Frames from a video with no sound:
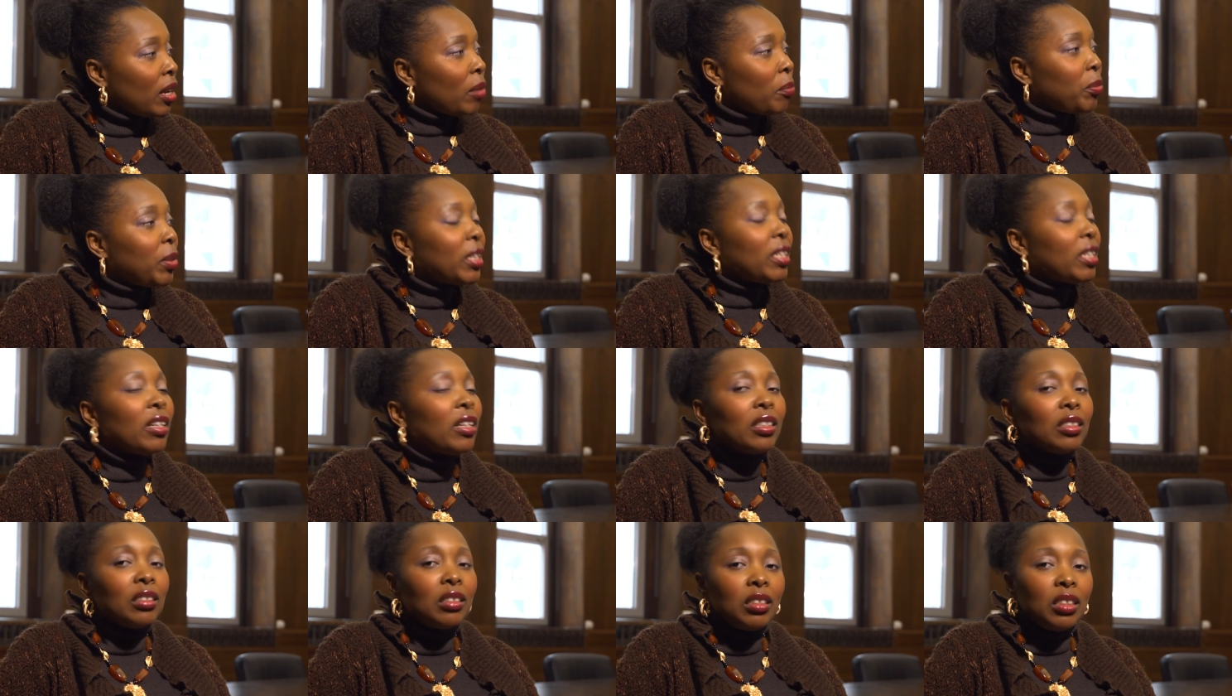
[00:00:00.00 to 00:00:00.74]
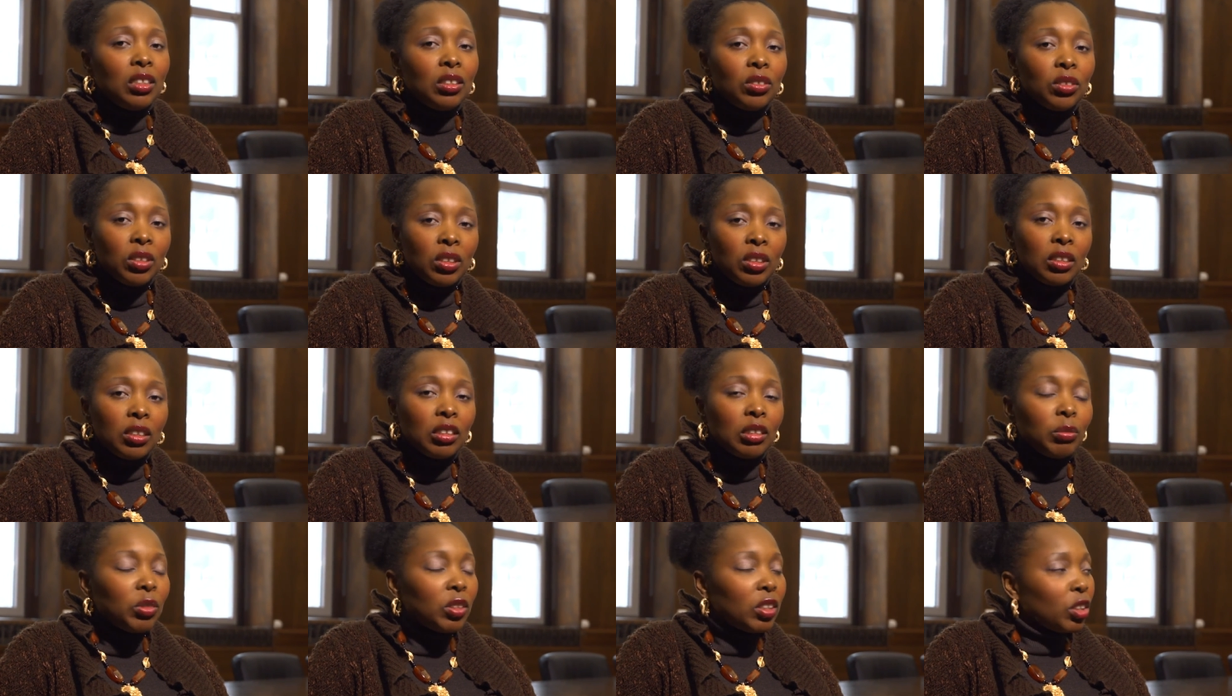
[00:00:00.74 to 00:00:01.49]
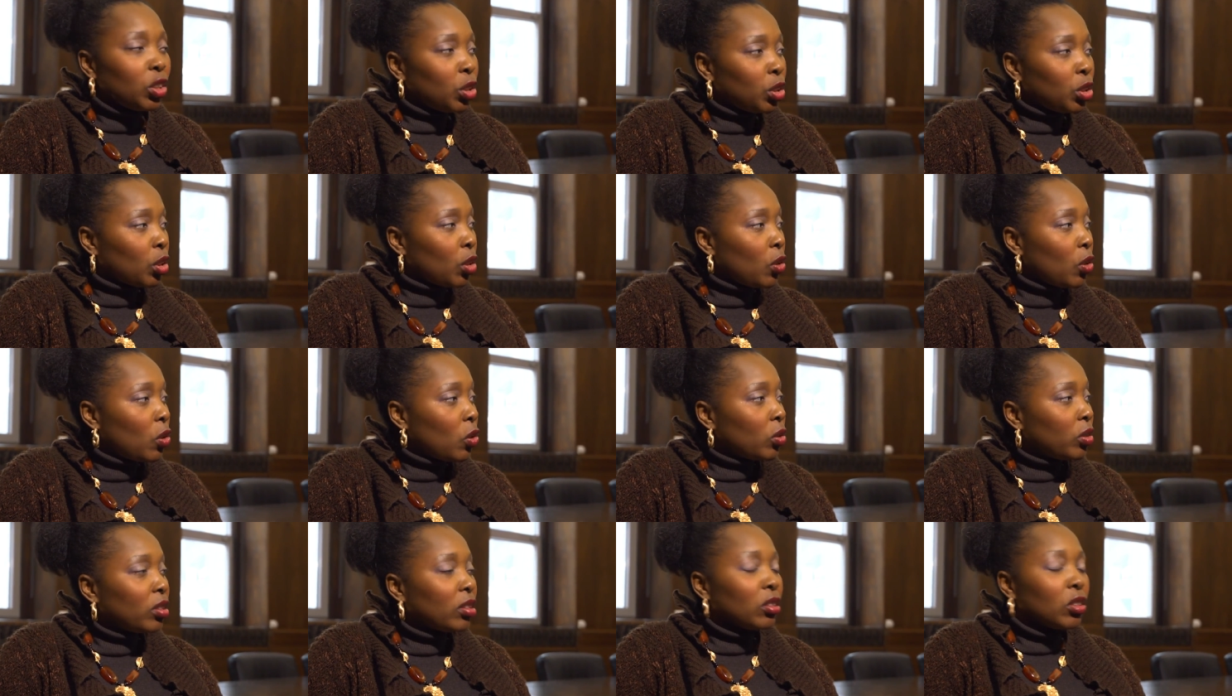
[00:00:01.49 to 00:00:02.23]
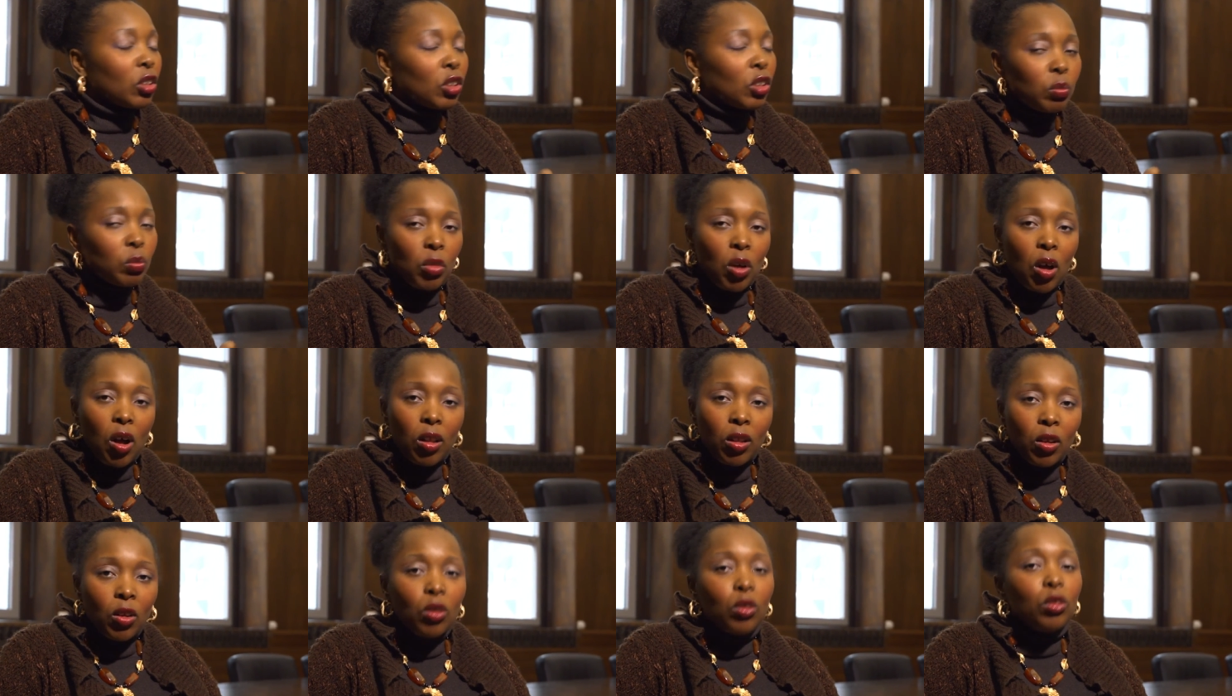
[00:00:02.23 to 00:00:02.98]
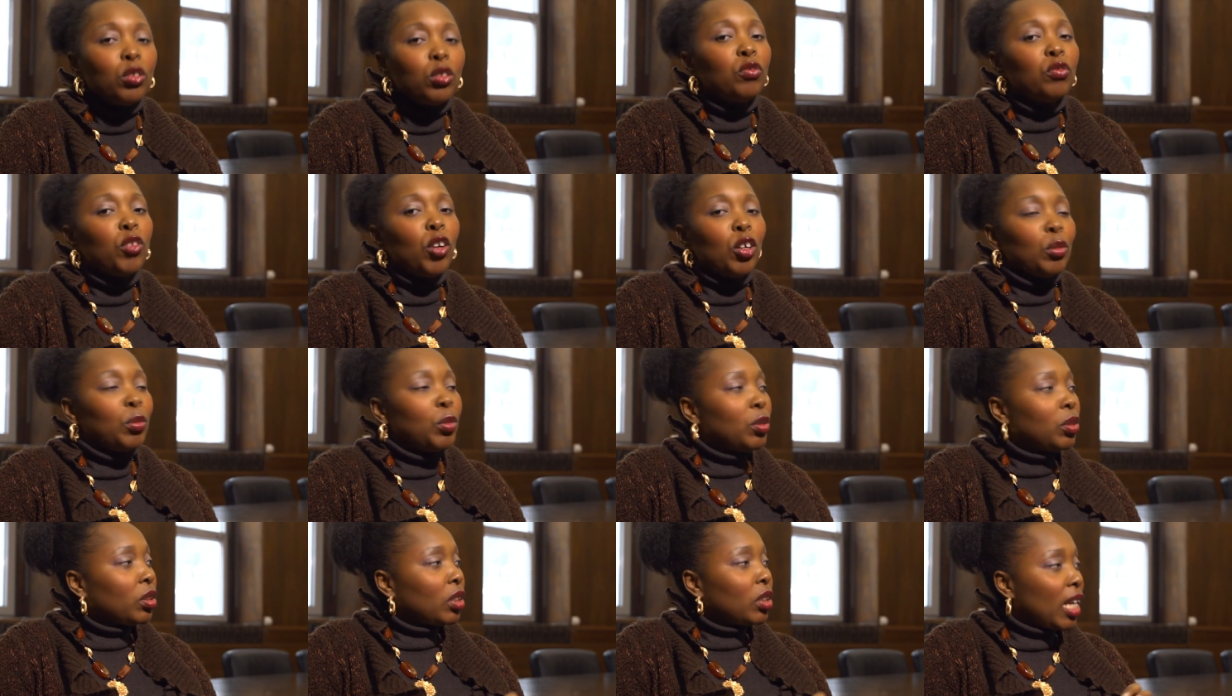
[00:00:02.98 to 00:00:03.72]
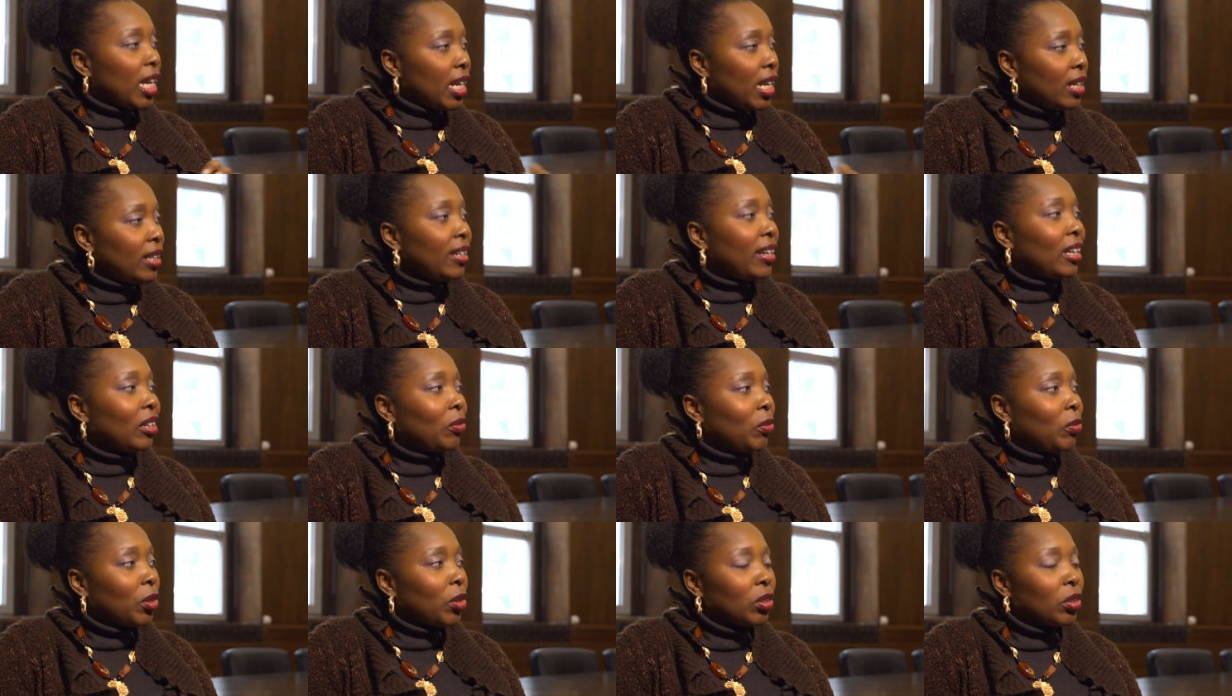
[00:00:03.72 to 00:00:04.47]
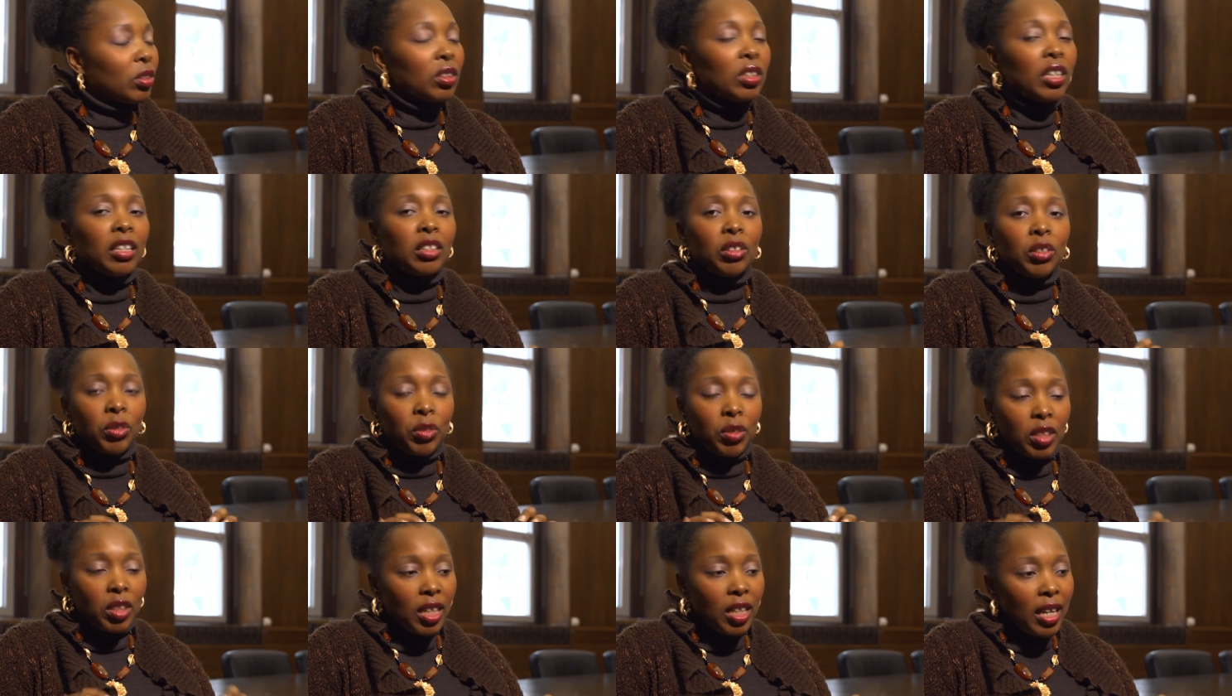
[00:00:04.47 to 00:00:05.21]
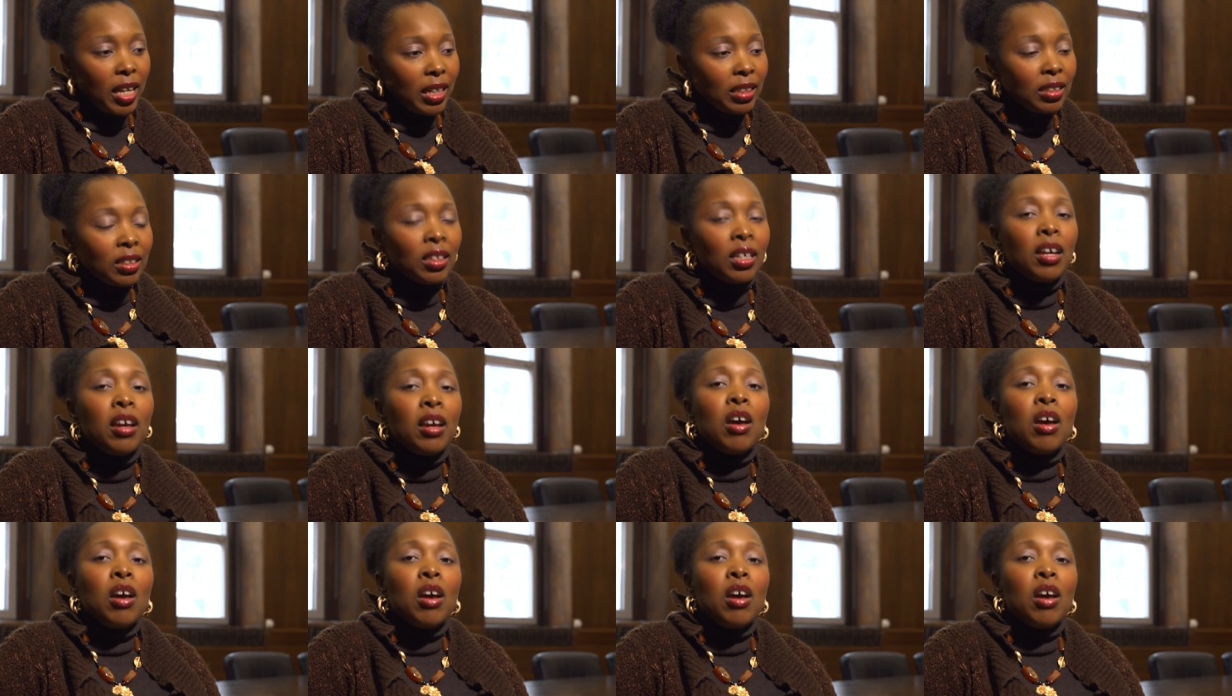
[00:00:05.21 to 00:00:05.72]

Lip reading: because these are systems that show that smallholder farmers in networks can create